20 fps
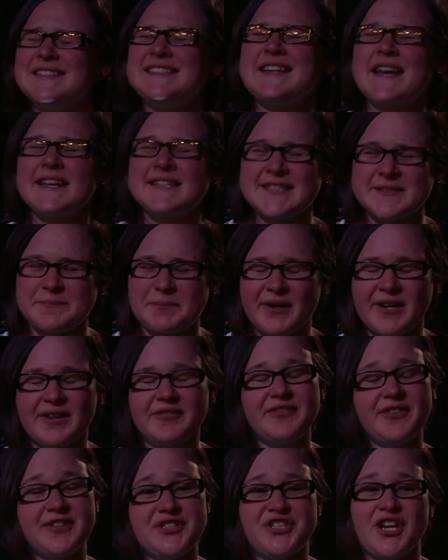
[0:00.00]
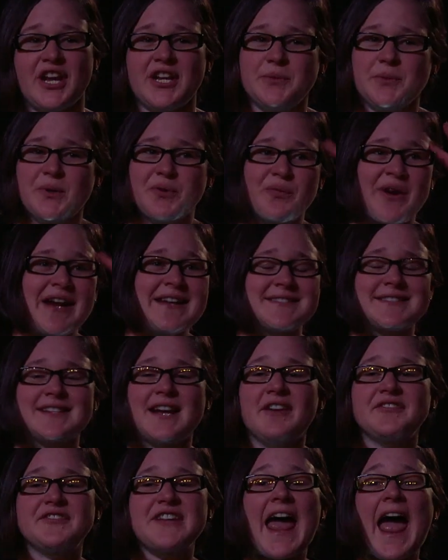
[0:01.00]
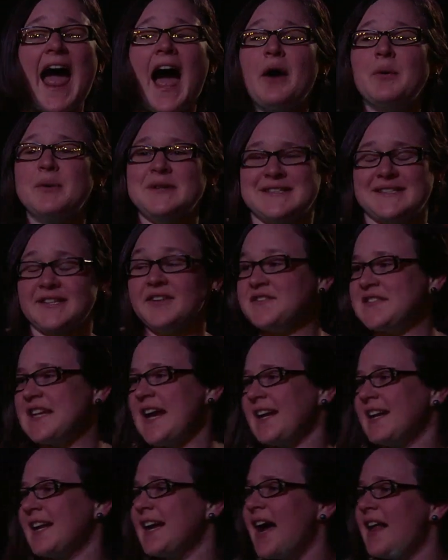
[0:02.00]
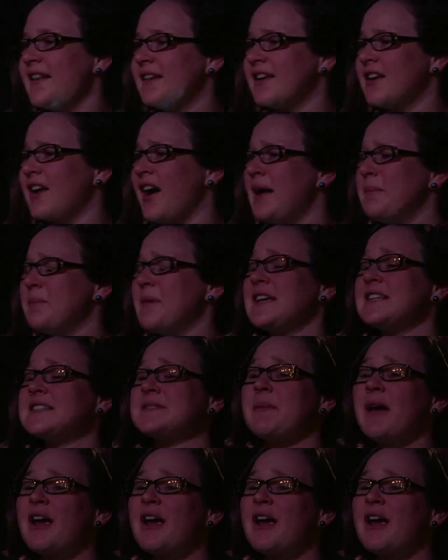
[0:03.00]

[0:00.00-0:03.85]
desperate for genuine rest after hours of technicolor nightmares,